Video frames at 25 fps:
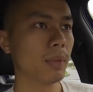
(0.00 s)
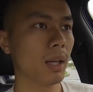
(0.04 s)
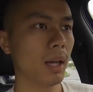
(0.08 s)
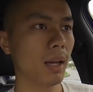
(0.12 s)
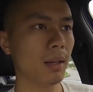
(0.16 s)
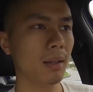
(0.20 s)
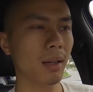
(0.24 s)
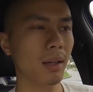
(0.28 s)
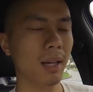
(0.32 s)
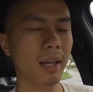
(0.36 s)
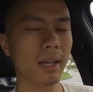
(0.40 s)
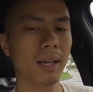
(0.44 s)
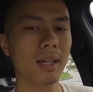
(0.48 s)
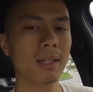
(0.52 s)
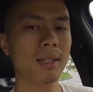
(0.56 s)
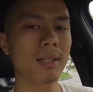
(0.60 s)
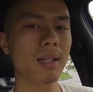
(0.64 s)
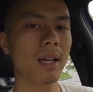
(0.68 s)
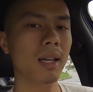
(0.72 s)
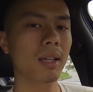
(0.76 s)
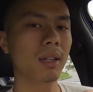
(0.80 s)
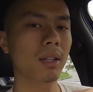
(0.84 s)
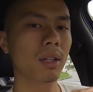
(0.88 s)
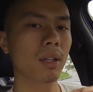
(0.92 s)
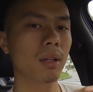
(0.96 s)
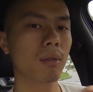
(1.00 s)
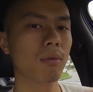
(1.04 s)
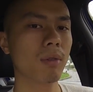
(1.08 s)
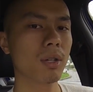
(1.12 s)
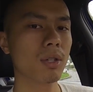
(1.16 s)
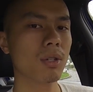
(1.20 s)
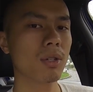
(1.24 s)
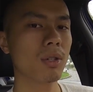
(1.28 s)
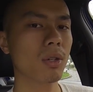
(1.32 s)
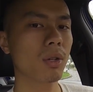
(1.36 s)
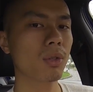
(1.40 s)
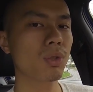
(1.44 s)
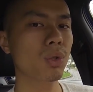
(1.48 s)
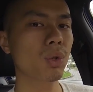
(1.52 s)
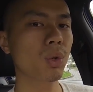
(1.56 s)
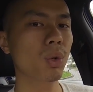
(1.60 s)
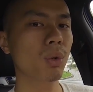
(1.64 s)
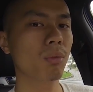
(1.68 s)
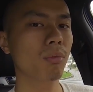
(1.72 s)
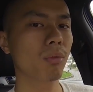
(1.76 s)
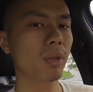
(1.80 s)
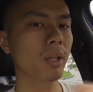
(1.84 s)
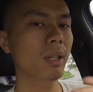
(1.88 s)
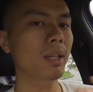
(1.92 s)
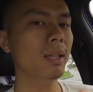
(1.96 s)
And like I said, the original
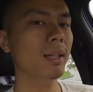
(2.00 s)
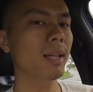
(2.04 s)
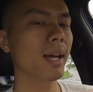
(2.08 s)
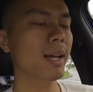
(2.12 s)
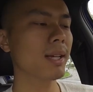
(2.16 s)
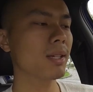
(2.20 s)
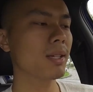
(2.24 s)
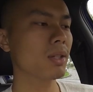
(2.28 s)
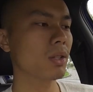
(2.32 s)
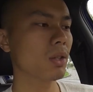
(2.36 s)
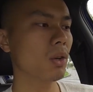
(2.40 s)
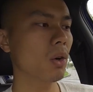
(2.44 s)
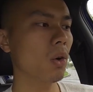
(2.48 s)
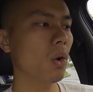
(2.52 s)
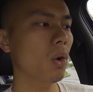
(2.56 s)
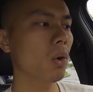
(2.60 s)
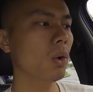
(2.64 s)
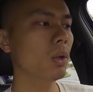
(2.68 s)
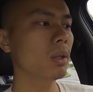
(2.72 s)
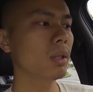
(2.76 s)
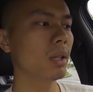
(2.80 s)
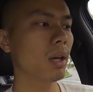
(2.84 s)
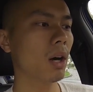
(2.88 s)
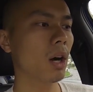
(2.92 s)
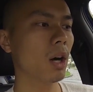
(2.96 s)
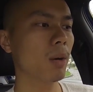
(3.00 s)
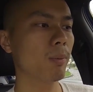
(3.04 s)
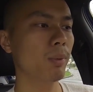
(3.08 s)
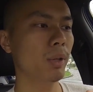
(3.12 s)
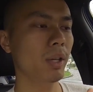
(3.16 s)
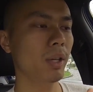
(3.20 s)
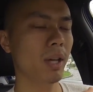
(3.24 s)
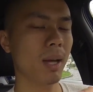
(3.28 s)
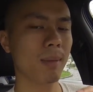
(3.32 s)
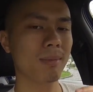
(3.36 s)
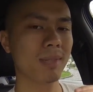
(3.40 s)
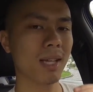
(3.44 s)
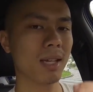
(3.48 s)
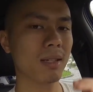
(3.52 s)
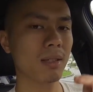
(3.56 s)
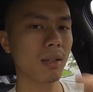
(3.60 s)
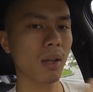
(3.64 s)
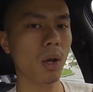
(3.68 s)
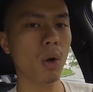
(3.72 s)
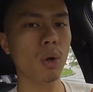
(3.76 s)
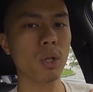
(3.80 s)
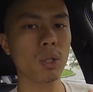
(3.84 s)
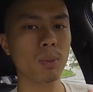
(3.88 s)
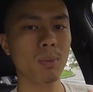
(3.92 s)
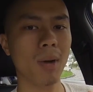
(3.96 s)
tune really likes to hold the RPMs as
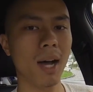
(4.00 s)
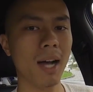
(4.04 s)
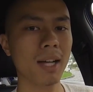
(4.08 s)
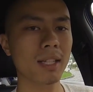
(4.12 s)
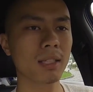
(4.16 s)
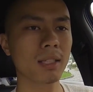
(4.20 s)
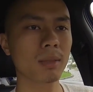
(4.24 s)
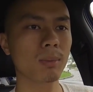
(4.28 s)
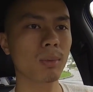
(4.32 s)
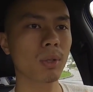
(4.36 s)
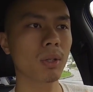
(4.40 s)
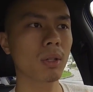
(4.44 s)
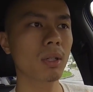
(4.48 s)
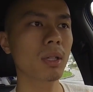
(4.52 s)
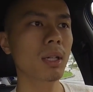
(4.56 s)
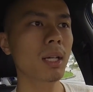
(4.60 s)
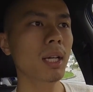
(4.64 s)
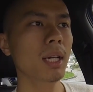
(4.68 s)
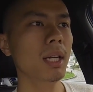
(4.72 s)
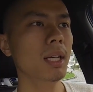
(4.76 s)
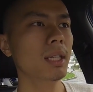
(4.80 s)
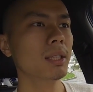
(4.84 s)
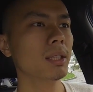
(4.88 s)
low as possible.